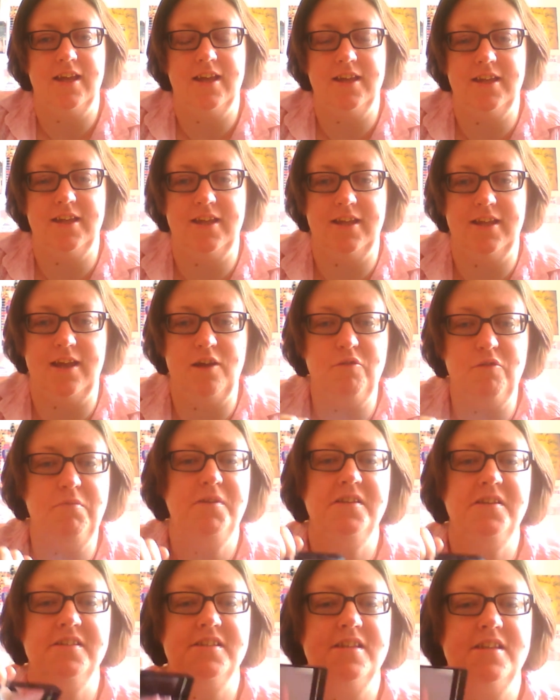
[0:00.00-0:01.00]
It
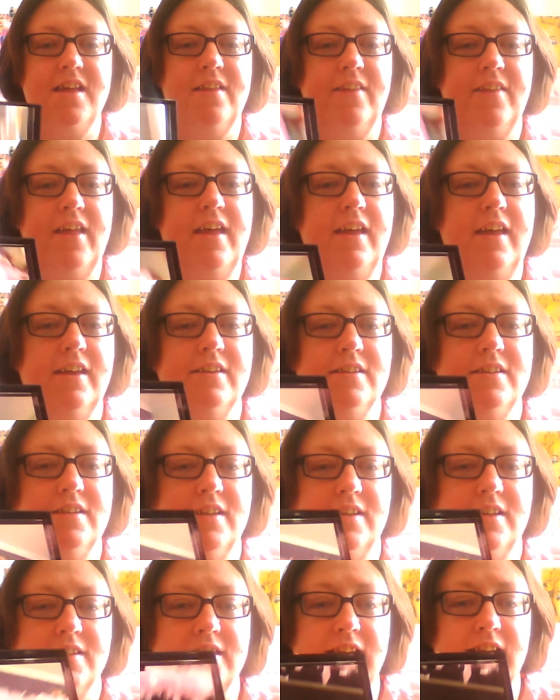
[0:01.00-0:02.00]
opens like that.
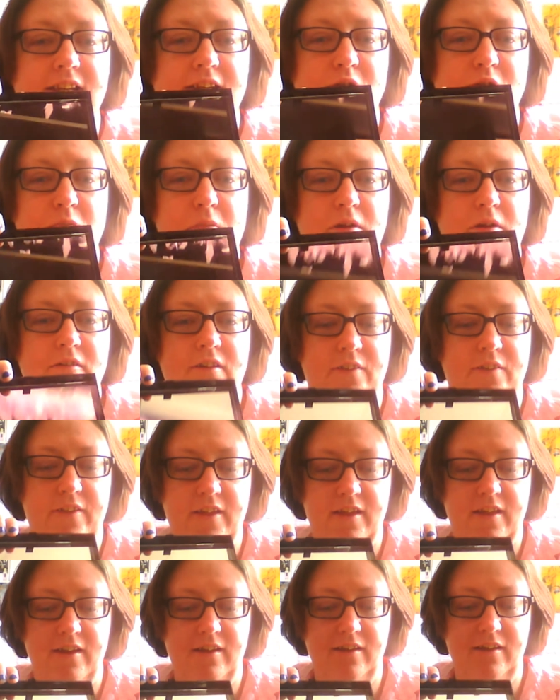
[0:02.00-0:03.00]
There's a little mirror
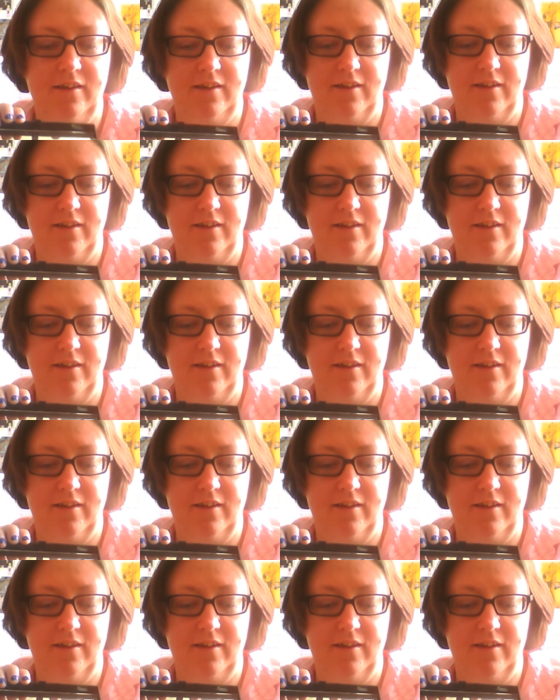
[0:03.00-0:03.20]
there.